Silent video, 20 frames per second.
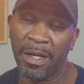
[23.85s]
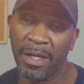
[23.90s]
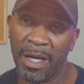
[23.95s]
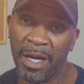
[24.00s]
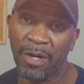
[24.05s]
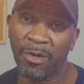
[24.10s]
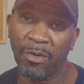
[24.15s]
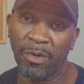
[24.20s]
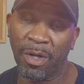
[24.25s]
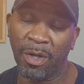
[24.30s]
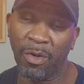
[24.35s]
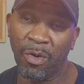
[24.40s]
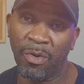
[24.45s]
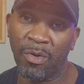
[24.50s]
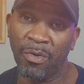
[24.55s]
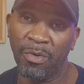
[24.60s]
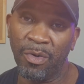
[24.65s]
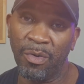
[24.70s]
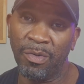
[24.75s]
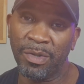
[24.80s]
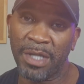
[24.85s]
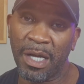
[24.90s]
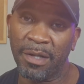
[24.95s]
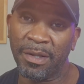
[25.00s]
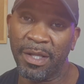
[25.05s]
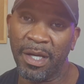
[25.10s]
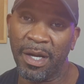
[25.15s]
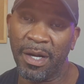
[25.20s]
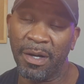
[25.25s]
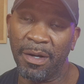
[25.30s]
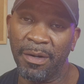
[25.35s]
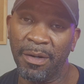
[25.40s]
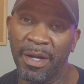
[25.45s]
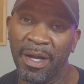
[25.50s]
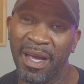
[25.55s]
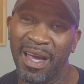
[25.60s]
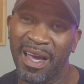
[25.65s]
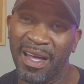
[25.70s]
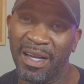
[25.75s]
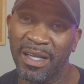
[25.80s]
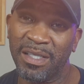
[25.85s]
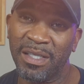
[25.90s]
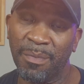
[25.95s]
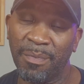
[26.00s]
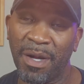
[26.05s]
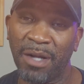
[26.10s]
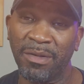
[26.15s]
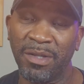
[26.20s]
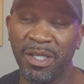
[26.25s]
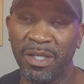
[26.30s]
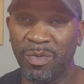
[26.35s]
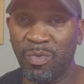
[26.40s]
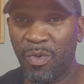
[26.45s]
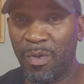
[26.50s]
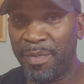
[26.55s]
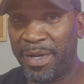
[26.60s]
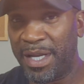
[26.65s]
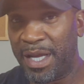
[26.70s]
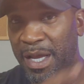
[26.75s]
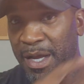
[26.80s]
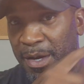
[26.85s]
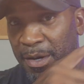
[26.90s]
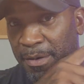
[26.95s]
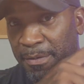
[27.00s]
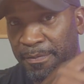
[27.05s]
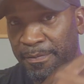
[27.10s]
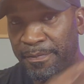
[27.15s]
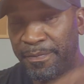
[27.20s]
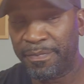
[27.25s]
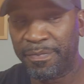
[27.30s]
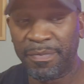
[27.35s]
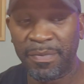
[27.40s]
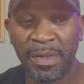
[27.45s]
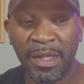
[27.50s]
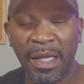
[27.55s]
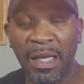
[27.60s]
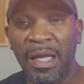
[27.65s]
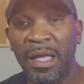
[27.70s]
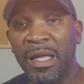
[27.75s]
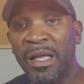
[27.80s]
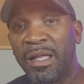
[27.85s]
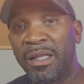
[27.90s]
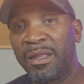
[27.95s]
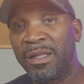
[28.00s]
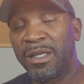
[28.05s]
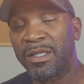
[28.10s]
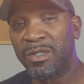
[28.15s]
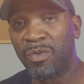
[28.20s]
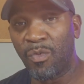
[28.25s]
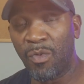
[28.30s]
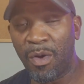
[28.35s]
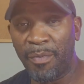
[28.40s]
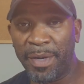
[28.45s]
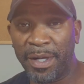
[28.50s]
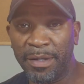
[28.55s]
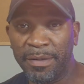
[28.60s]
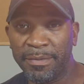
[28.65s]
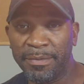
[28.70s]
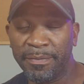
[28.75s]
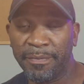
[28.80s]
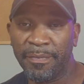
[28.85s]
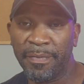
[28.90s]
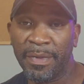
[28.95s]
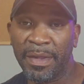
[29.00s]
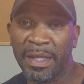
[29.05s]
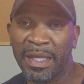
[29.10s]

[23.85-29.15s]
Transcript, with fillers: it aired on the local news out there and it's about this woman here. This woman